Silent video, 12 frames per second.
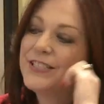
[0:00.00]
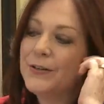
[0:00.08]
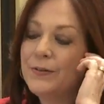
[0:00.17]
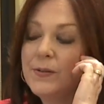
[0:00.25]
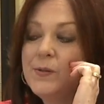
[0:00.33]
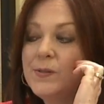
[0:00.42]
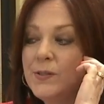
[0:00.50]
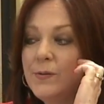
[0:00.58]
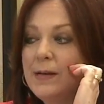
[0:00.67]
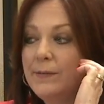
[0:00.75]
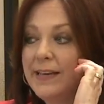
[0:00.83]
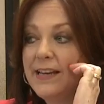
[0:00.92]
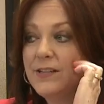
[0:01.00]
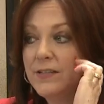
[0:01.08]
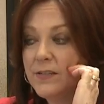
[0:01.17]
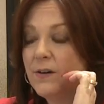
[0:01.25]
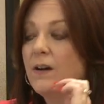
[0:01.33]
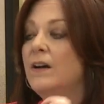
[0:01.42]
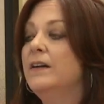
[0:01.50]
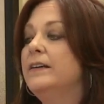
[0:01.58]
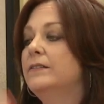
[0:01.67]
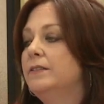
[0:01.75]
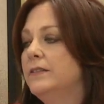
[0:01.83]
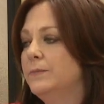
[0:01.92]
so those two applications are
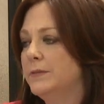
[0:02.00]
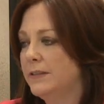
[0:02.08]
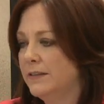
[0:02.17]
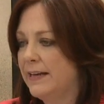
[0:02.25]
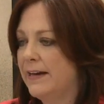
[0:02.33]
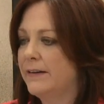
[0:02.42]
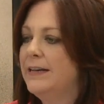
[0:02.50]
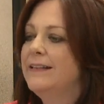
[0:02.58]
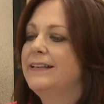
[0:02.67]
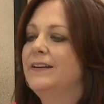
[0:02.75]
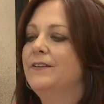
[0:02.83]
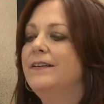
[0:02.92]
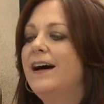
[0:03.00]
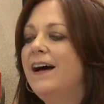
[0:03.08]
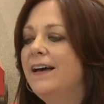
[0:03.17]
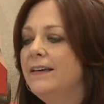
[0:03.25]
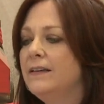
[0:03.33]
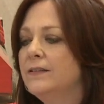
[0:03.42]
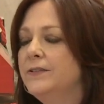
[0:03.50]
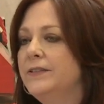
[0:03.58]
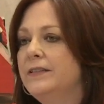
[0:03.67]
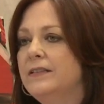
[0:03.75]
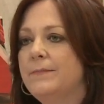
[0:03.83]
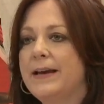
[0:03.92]
included with the cloud. They are not
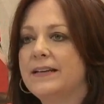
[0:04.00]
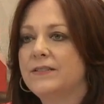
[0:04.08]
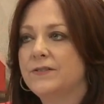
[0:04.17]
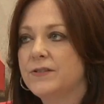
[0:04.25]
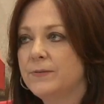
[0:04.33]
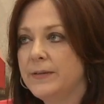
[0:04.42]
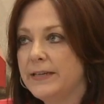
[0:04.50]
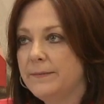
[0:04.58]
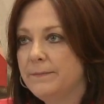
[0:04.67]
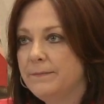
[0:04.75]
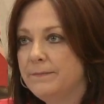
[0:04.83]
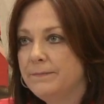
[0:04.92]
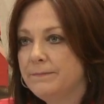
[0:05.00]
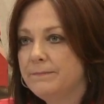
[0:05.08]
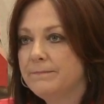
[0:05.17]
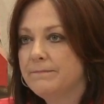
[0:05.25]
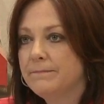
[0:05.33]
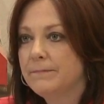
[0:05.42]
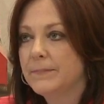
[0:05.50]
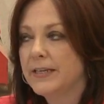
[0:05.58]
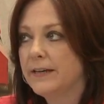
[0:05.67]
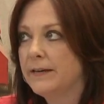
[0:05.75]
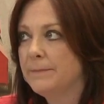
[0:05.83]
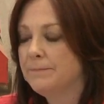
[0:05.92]
included in the master suite,
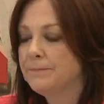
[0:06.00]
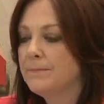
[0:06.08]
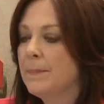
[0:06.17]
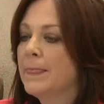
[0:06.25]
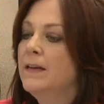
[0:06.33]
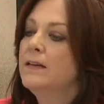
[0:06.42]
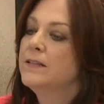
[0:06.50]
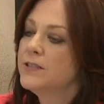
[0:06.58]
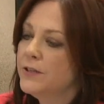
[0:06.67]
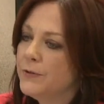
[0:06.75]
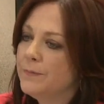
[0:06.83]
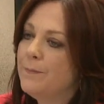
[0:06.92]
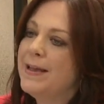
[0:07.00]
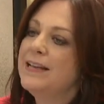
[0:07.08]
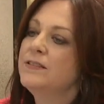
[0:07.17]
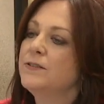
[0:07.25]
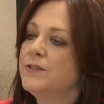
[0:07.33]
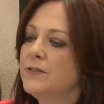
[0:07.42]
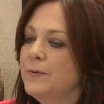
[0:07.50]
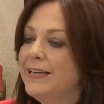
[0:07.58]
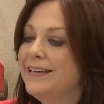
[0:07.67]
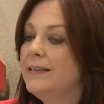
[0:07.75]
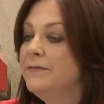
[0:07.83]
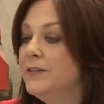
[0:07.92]
okay? So master
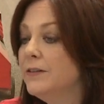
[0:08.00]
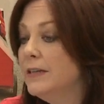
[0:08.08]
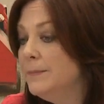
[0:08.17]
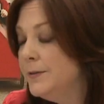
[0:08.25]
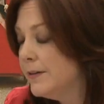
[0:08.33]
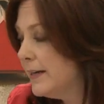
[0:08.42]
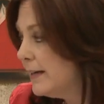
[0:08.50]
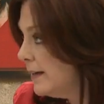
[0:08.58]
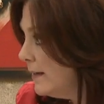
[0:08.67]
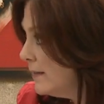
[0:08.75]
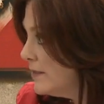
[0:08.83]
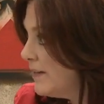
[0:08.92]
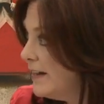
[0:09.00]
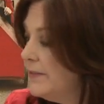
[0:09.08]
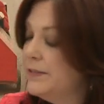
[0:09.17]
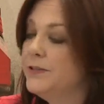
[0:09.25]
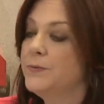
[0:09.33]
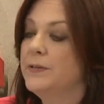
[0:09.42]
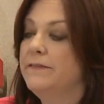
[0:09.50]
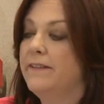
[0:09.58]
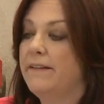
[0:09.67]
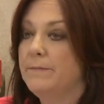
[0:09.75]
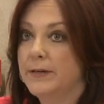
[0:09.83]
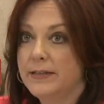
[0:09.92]
suite, if you're upgrading, is
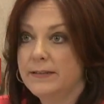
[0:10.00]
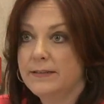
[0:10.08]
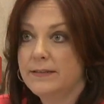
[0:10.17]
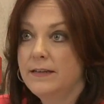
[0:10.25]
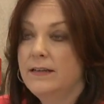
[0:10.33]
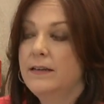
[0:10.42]
525 bucks.